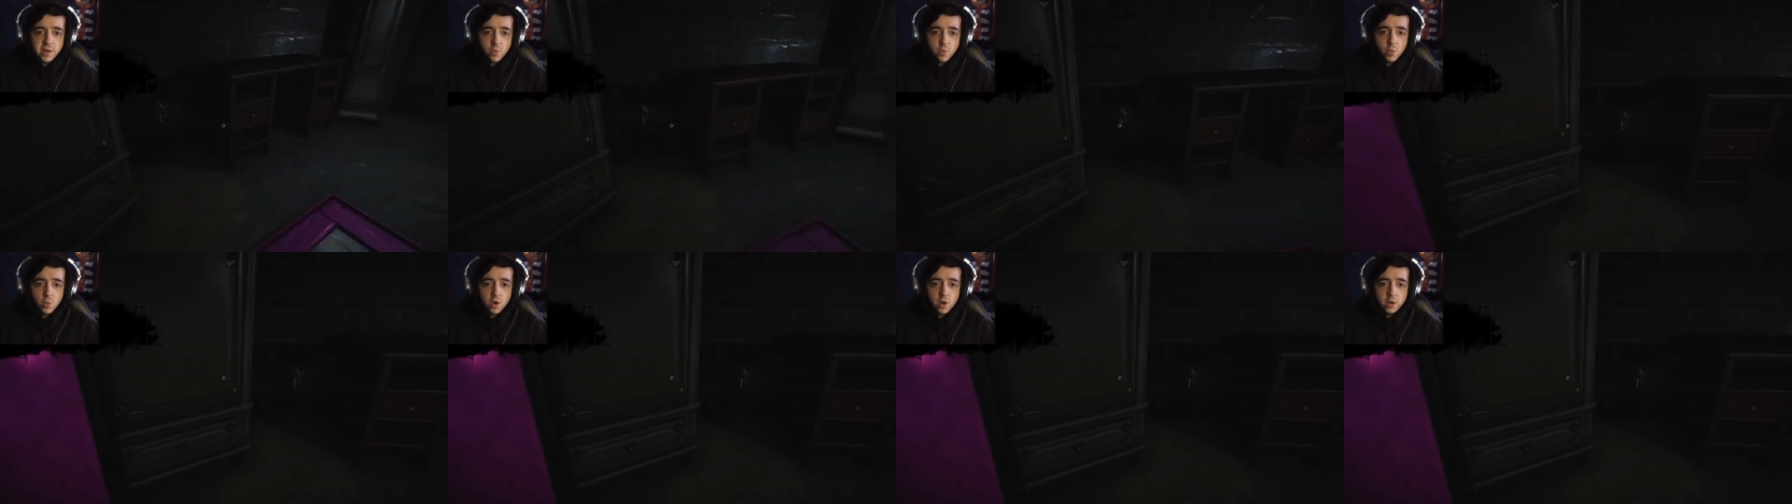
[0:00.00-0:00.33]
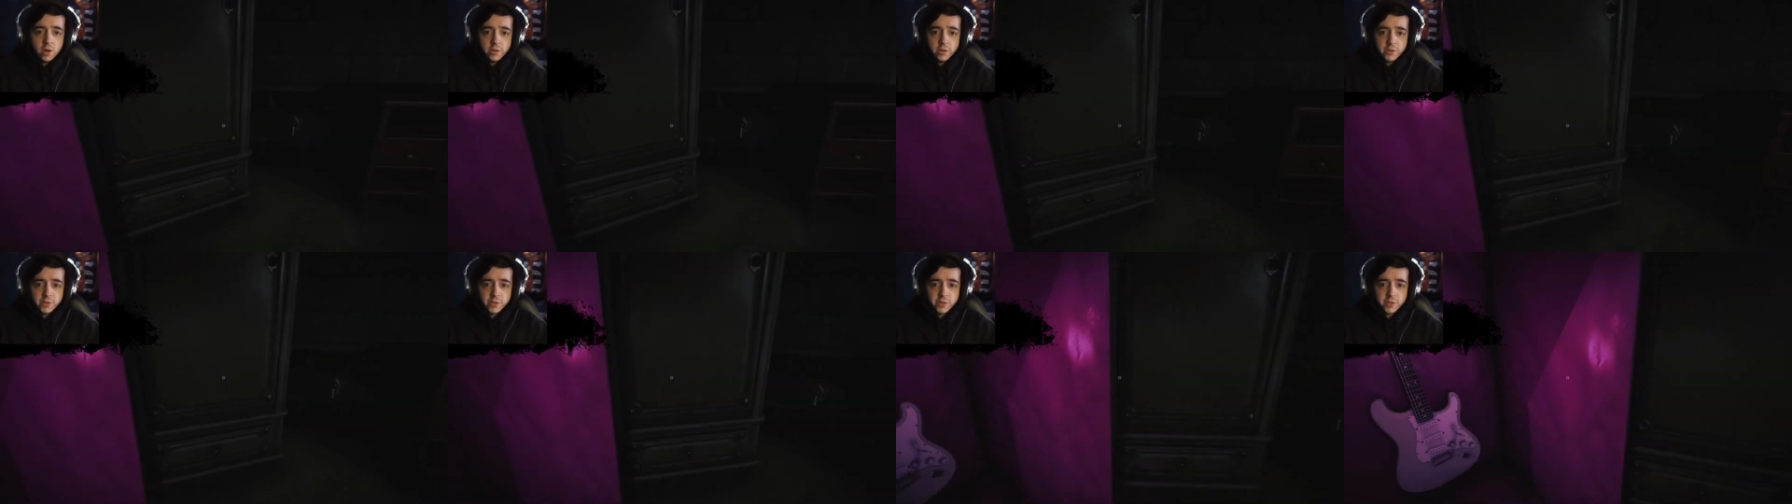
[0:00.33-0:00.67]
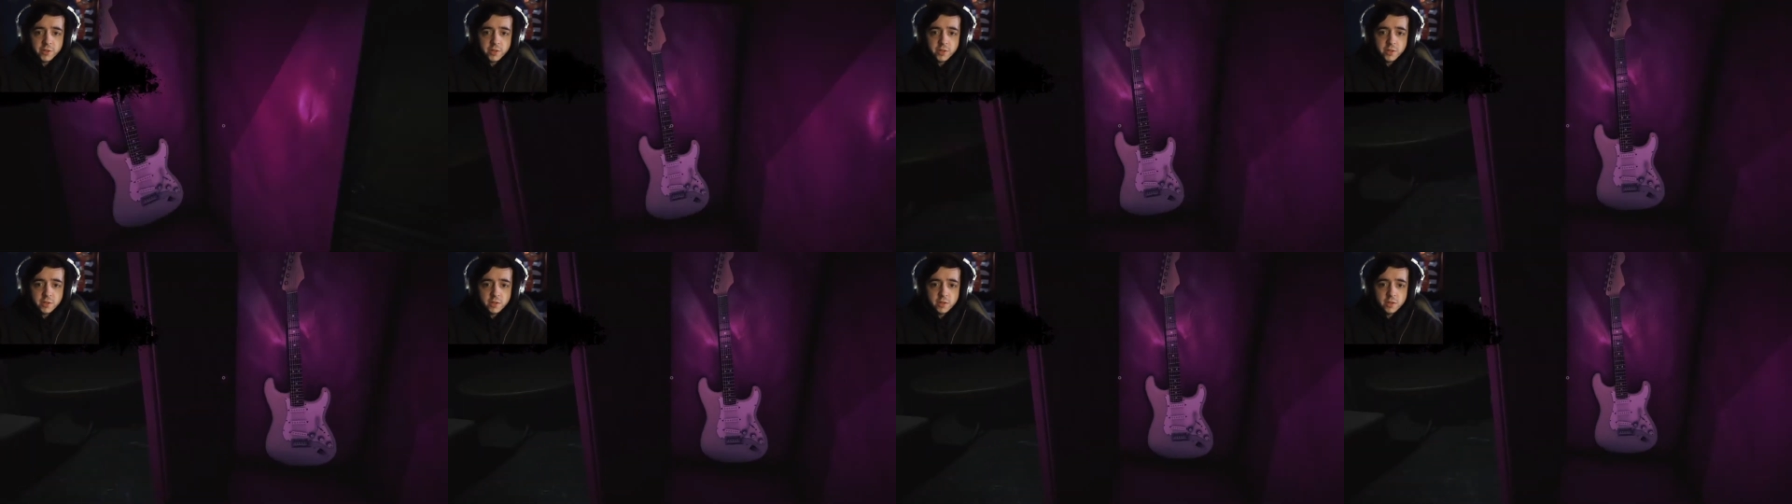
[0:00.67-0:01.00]

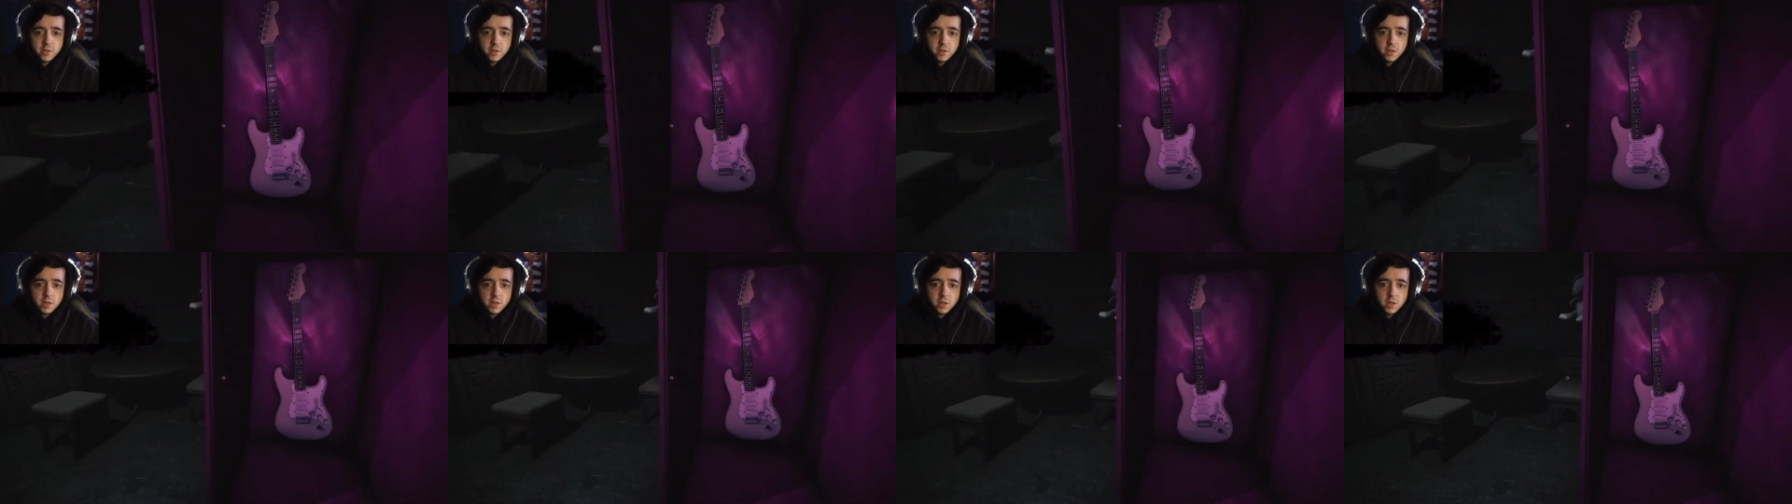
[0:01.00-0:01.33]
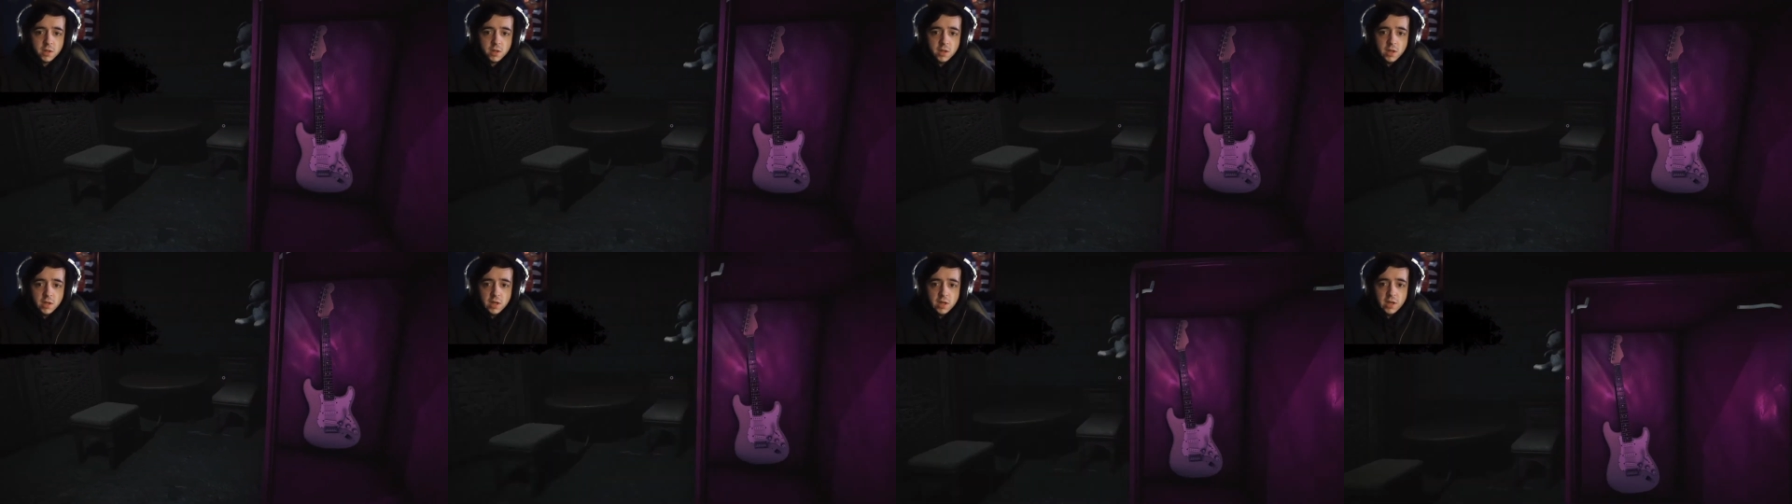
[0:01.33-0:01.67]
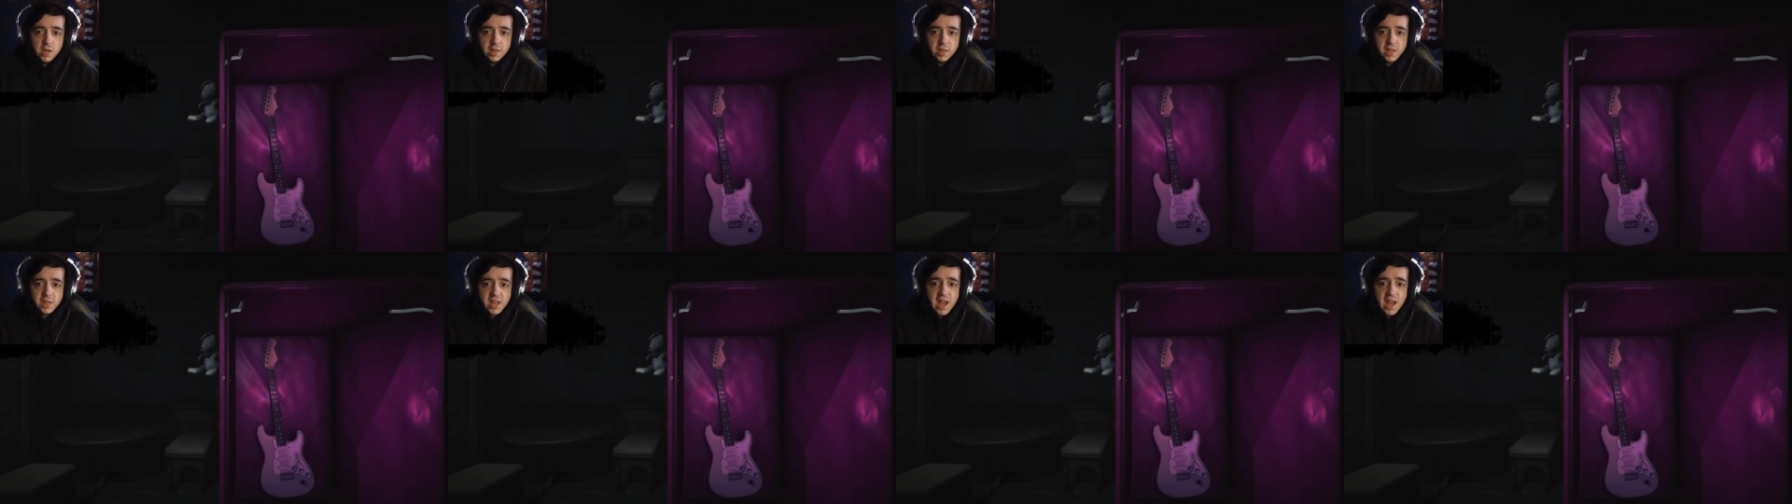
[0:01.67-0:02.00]
was
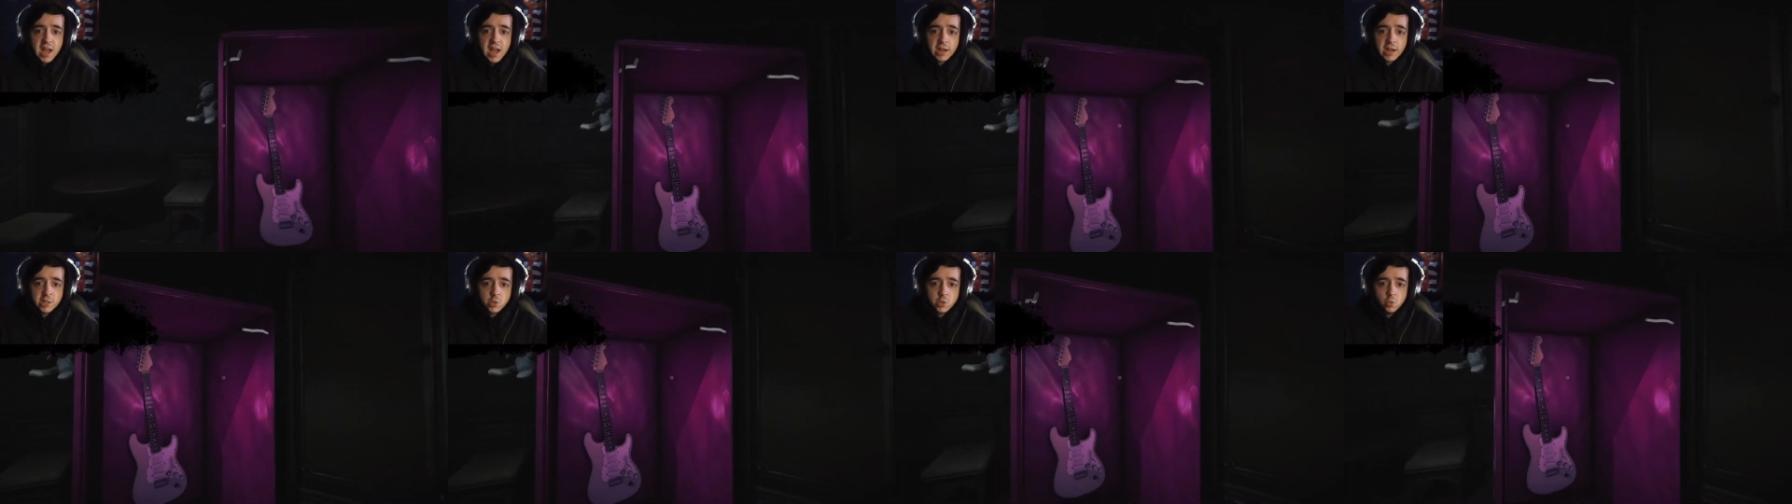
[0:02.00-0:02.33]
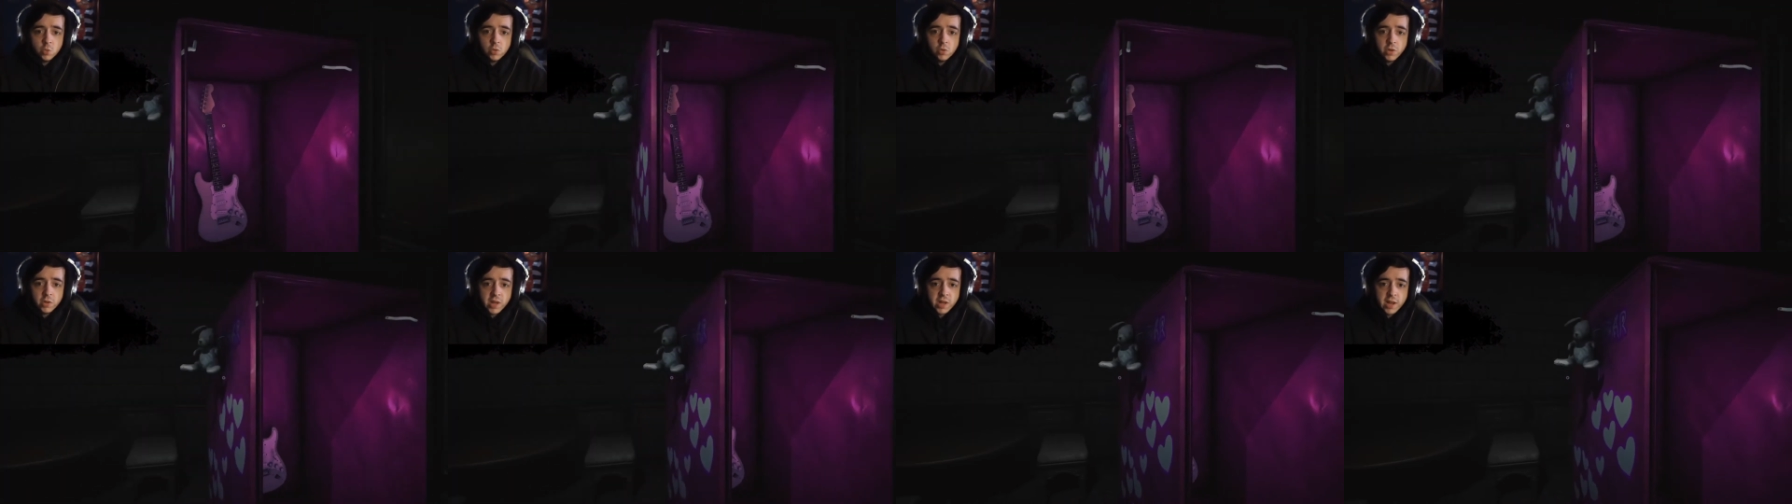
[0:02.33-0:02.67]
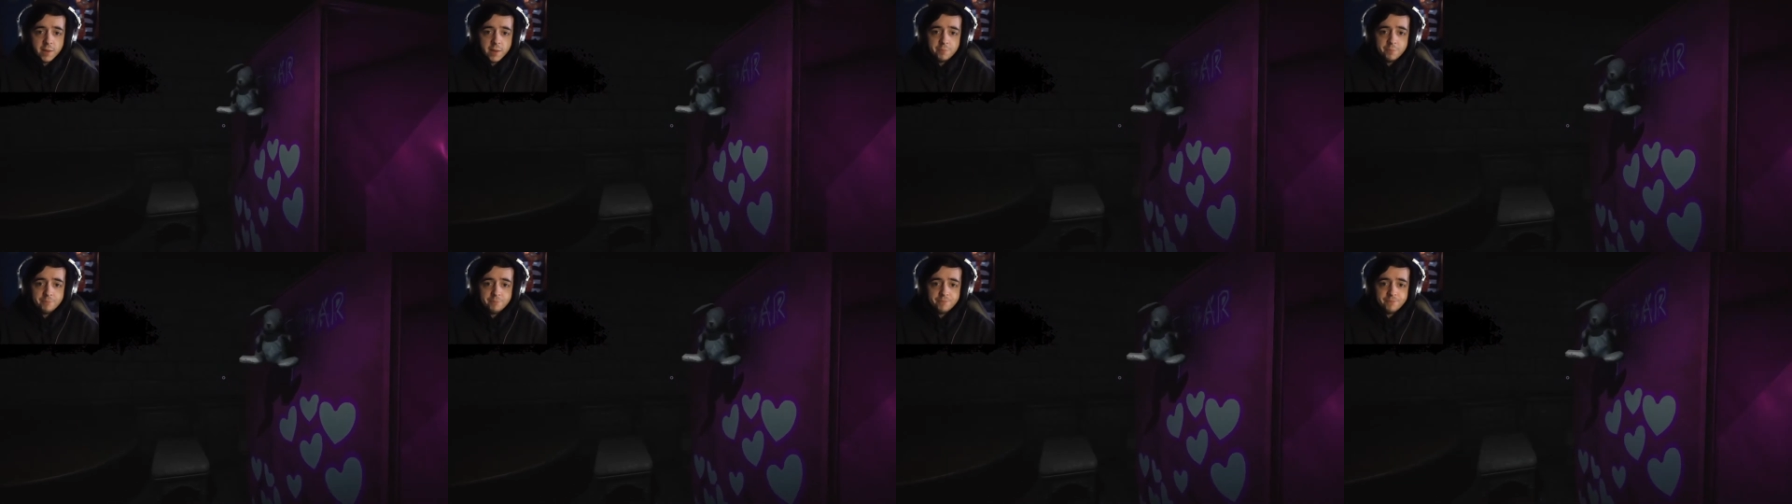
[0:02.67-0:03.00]
in the actual
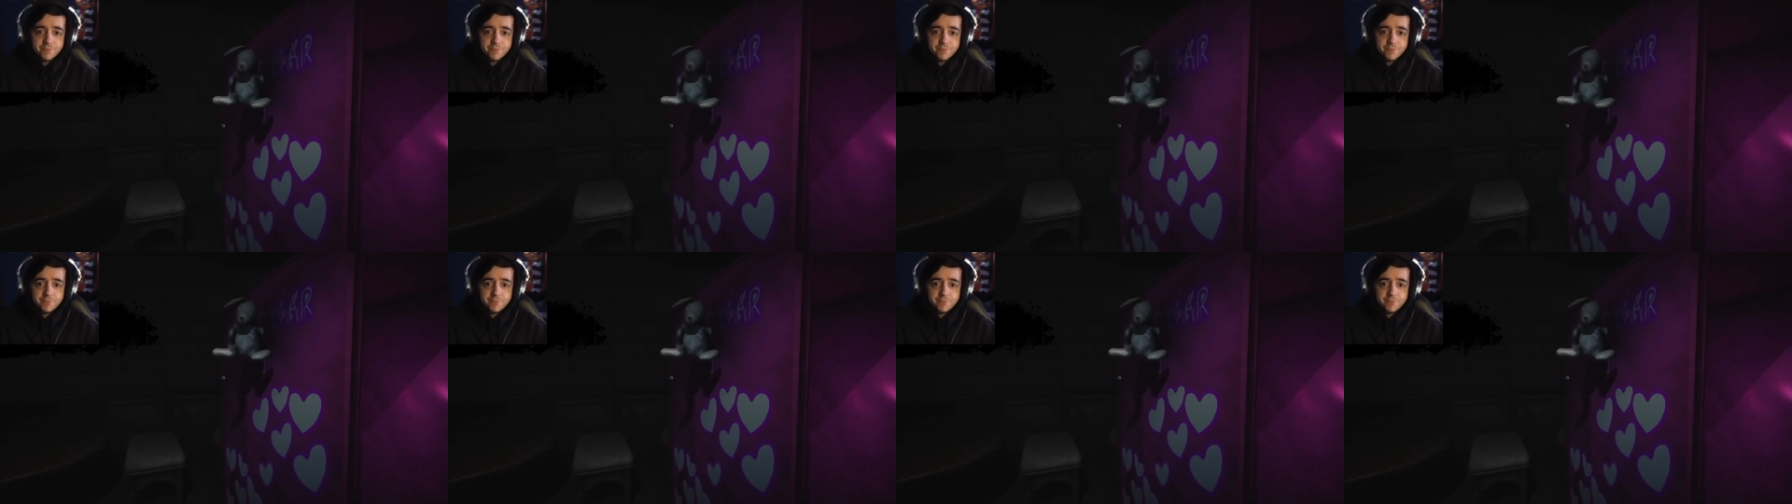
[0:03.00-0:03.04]
game.